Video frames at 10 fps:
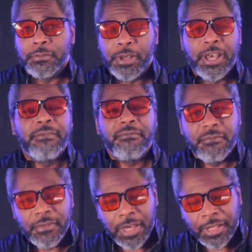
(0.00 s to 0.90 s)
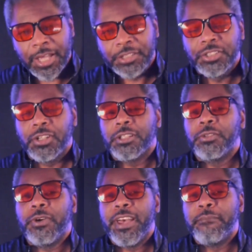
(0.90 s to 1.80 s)
but elections
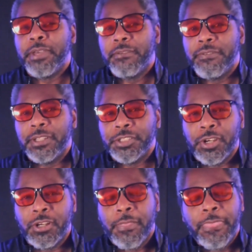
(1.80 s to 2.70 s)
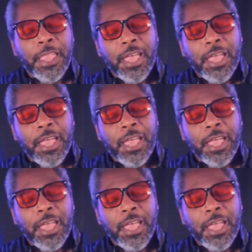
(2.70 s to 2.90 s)
also have benefits, y'all.